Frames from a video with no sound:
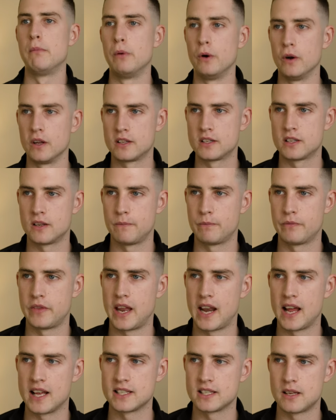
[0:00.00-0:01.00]
But
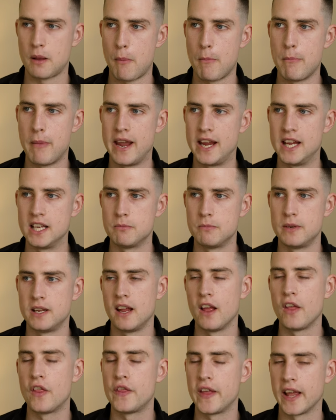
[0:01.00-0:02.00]
that has made
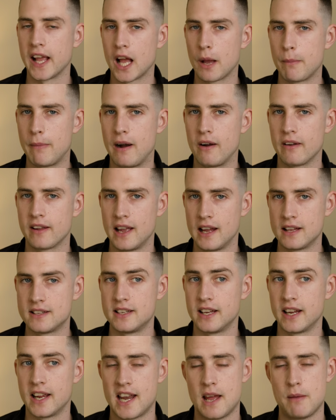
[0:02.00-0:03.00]
me think about
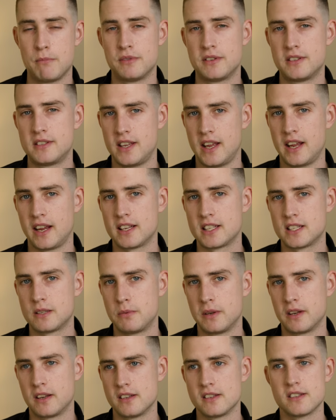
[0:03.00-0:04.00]
getting an M6
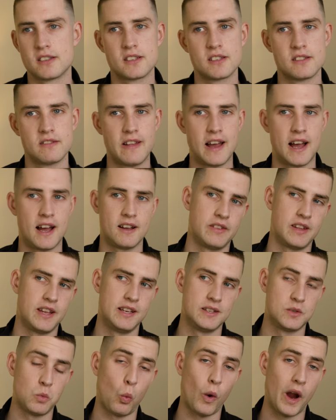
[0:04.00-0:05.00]
because that
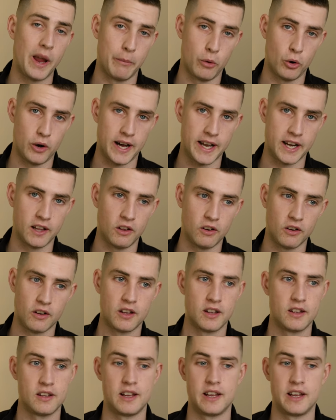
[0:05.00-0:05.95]
is way more analog.